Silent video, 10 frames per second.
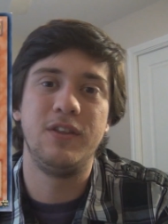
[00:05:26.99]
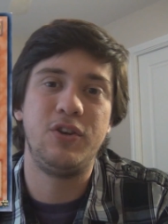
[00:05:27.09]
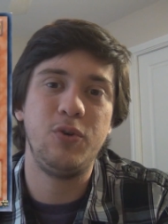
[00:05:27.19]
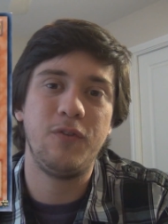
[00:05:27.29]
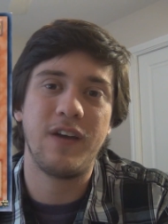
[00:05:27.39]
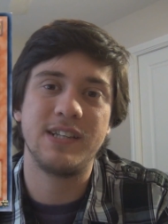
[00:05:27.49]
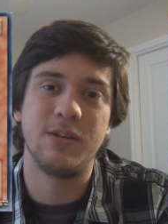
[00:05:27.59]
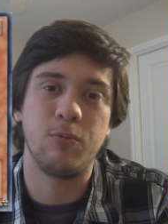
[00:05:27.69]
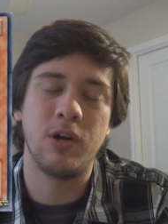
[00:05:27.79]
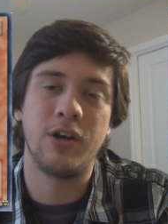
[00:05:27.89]
The two effects
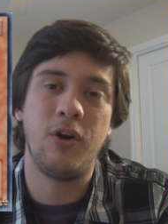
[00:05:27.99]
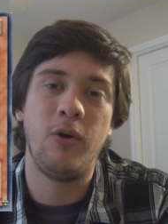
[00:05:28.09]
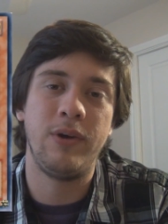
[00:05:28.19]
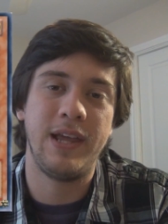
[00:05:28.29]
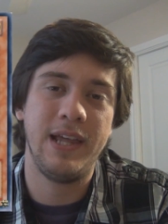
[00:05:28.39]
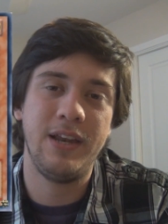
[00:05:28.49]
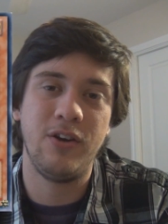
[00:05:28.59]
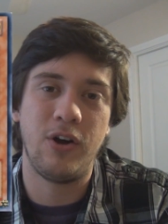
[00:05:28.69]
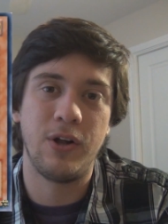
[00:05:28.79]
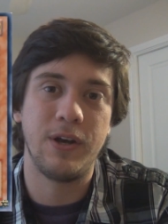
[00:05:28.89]
that we're going to hone
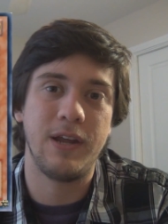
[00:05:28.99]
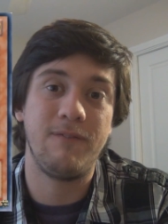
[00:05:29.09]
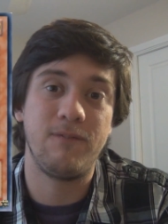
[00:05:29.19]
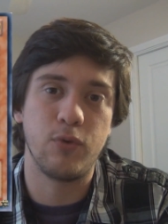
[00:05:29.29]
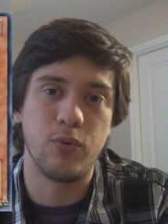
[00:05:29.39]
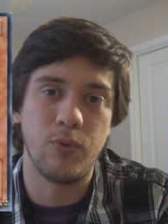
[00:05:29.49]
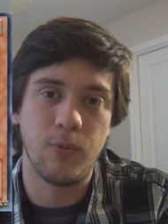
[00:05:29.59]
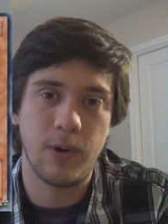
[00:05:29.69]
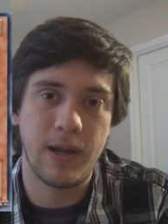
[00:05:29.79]
in on for